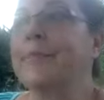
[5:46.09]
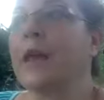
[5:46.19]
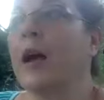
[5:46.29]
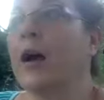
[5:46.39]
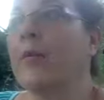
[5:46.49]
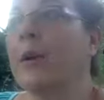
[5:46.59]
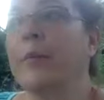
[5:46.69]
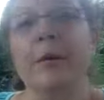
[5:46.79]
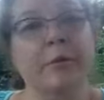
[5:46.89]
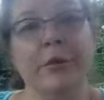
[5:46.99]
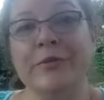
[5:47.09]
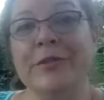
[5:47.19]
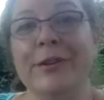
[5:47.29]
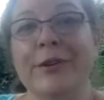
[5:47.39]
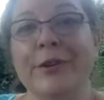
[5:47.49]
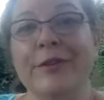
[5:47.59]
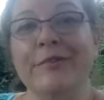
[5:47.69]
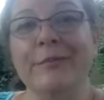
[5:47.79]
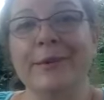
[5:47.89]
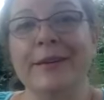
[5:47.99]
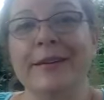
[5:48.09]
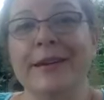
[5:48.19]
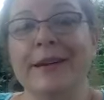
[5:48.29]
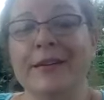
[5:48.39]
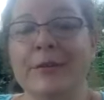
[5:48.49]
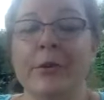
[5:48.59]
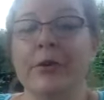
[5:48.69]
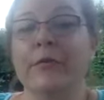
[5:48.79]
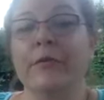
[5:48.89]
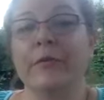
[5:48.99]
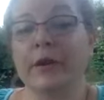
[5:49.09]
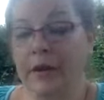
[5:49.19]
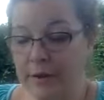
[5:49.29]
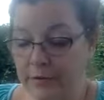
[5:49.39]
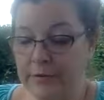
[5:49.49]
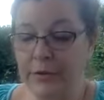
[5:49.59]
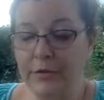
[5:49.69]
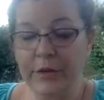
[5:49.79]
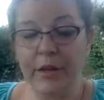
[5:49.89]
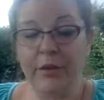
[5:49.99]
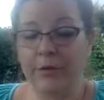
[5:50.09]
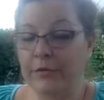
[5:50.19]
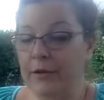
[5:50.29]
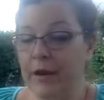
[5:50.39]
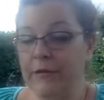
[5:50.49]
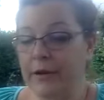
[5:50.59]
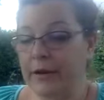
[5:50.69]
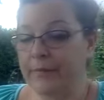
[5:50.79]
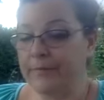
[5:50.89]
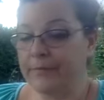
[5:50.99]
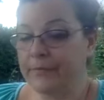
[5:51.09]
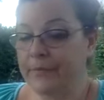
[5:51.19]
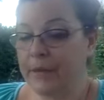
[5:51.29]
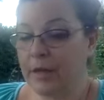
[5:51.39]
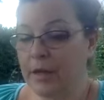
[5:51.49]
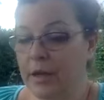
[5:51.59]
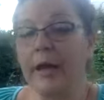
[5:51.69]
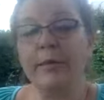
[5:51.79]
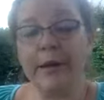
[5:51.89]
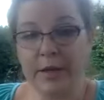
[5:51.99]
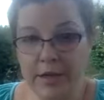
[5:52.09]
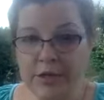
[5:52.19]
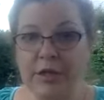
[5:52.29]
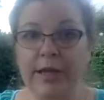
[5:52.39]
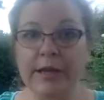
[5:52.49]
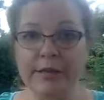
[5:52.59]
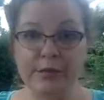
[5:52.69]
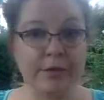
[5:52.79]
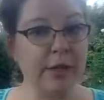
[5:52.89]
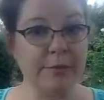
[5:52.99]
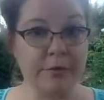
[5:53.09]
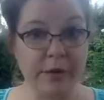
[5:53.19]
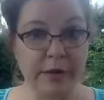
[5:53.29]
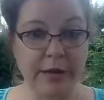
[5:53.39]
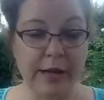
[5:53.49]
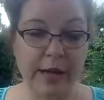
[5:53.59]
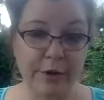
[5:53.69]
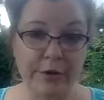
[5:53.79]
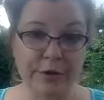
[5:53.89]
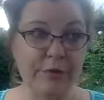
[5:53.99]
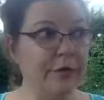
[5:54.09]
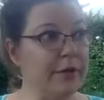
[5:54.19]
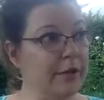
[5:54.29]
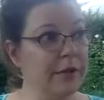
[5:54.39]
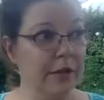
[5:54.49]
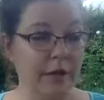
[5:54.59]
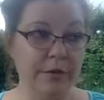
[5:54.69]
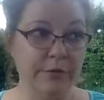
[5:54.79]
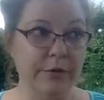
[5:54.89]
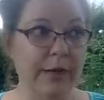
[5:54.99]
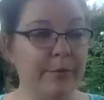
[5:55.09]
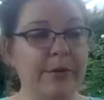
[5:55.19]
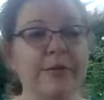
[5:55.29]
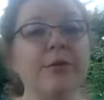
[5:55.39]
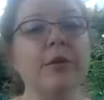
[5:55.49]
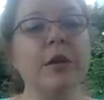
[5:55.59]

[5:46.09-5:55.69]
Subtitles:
I'll probably post another one, do another little video of a guided meditation that I do to help strengthen the outer edge of your field. I'll do that pretty soon.